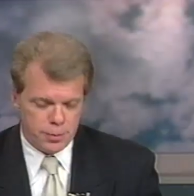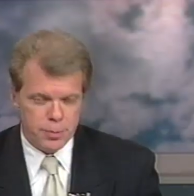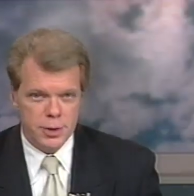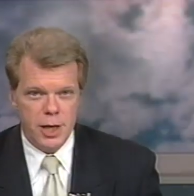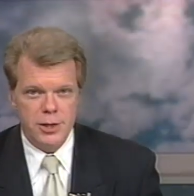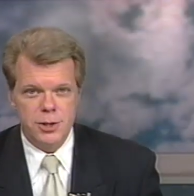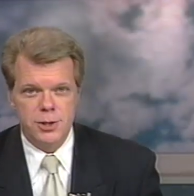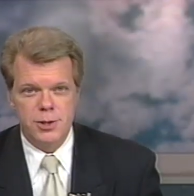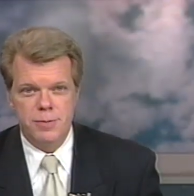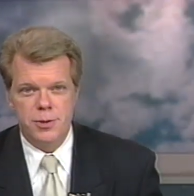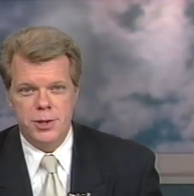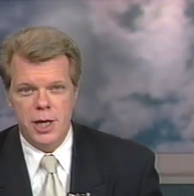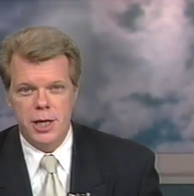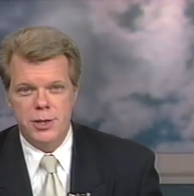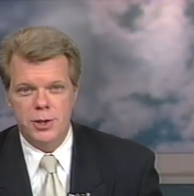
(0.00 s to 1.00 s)
from dozens of
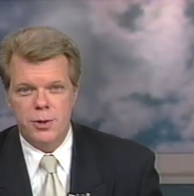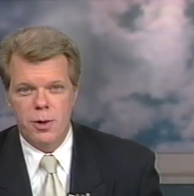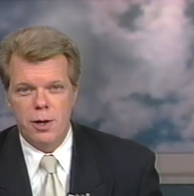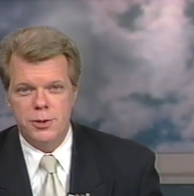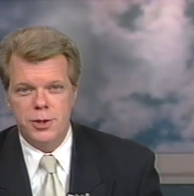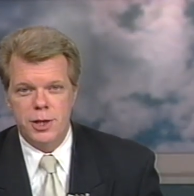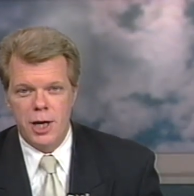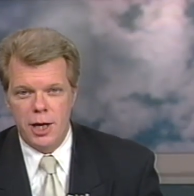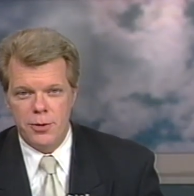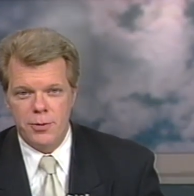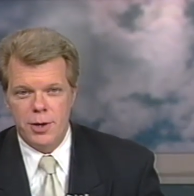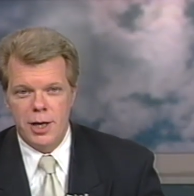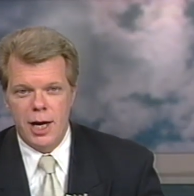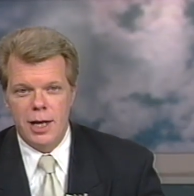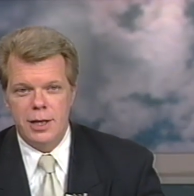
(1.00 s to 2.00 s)
states across the
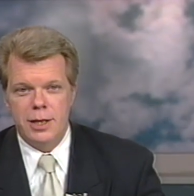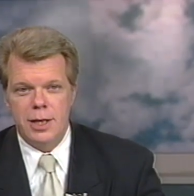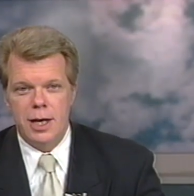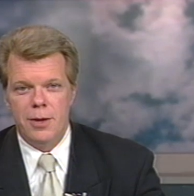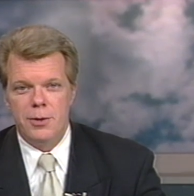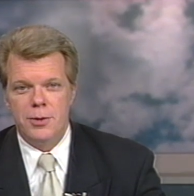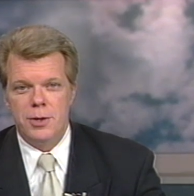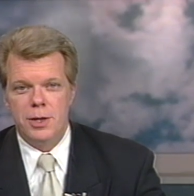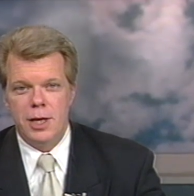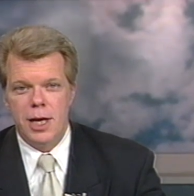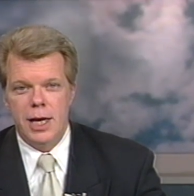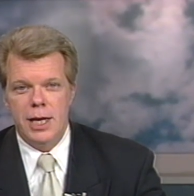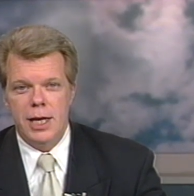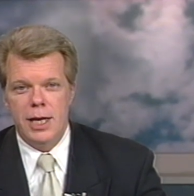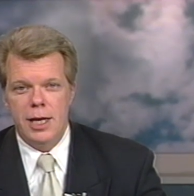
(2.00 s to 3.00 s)
country got together
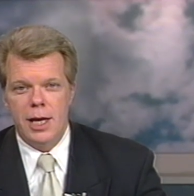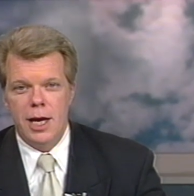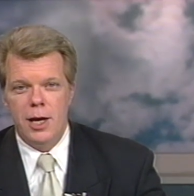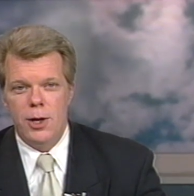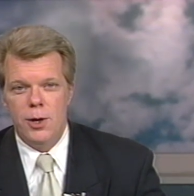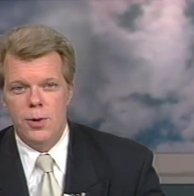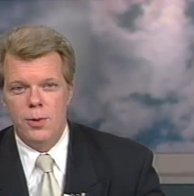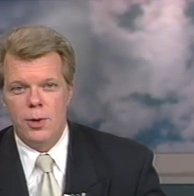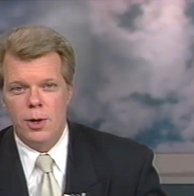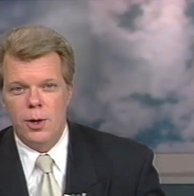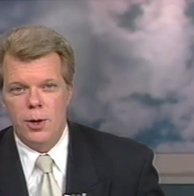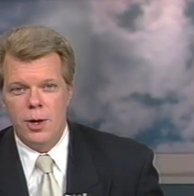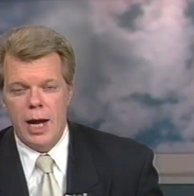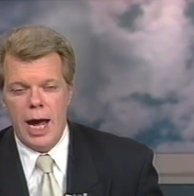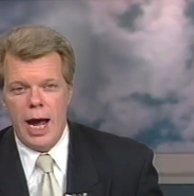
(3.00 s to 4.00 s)
today at EKU to
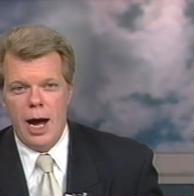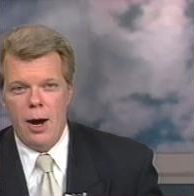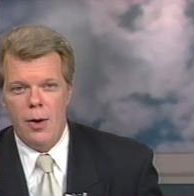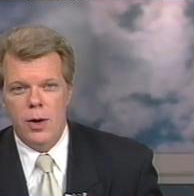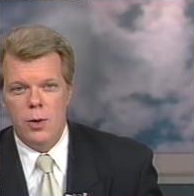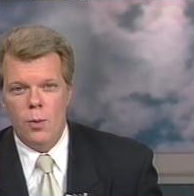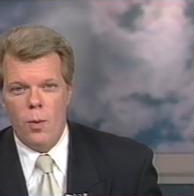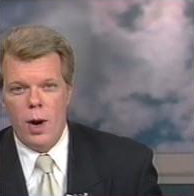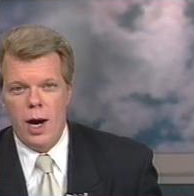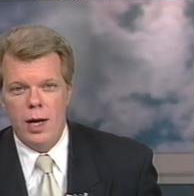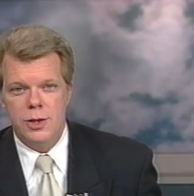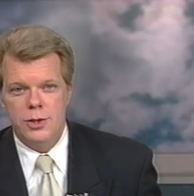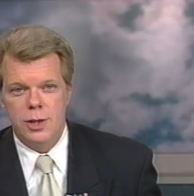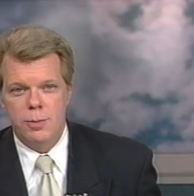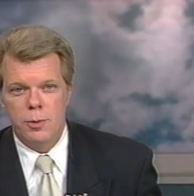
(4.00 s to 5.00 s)
learn how and why
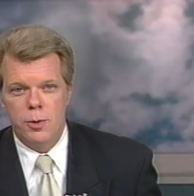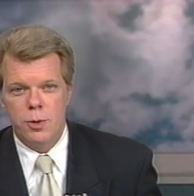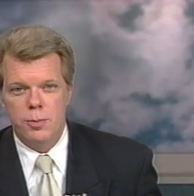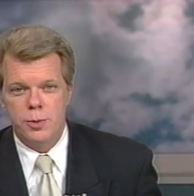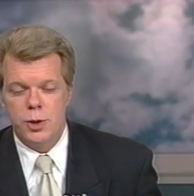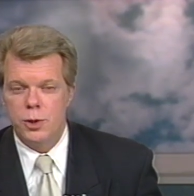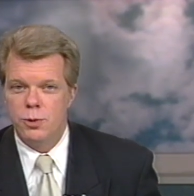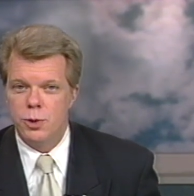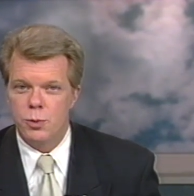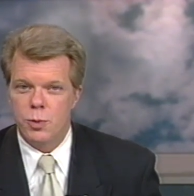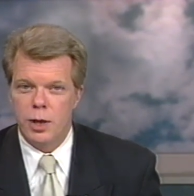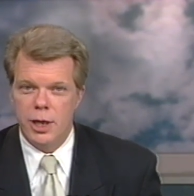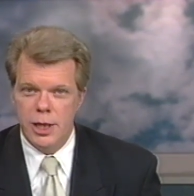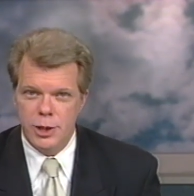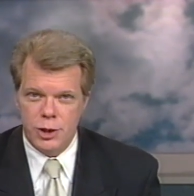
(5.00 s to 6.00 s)
some groups use
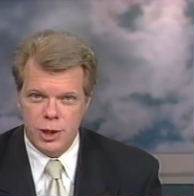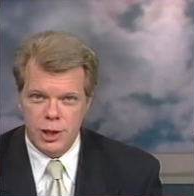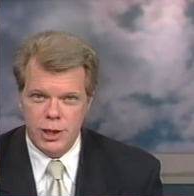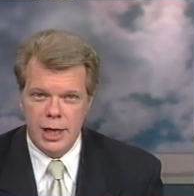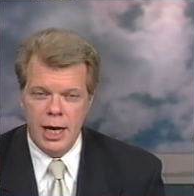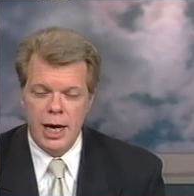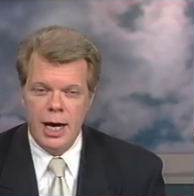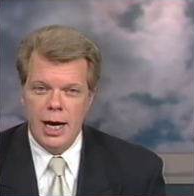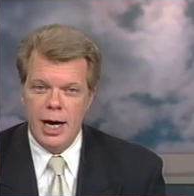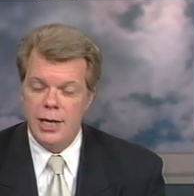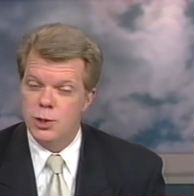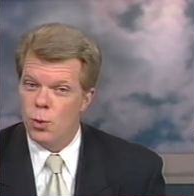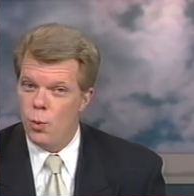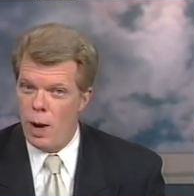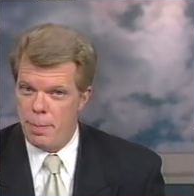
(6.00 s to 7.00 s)
religion
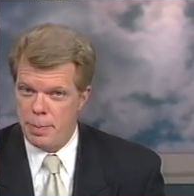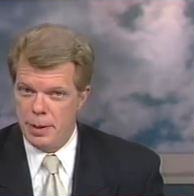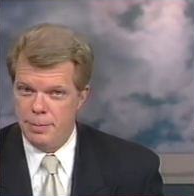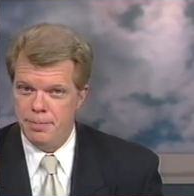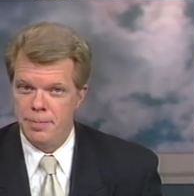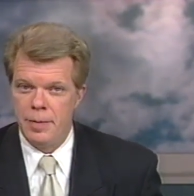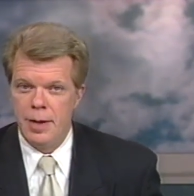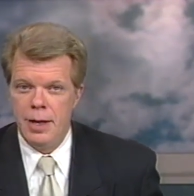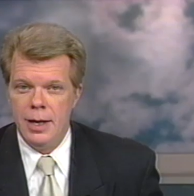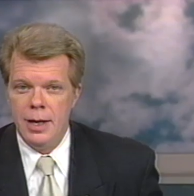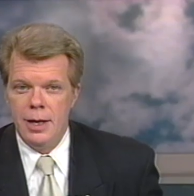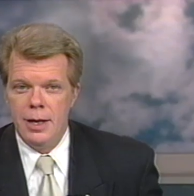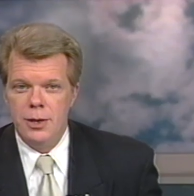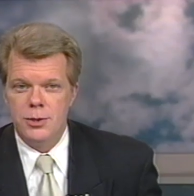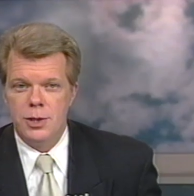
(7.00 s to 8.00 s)
as a weapon
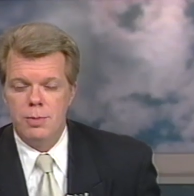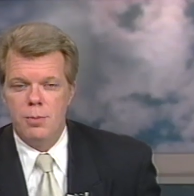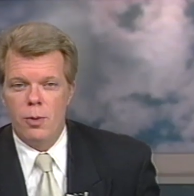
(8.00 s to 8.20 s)
there's an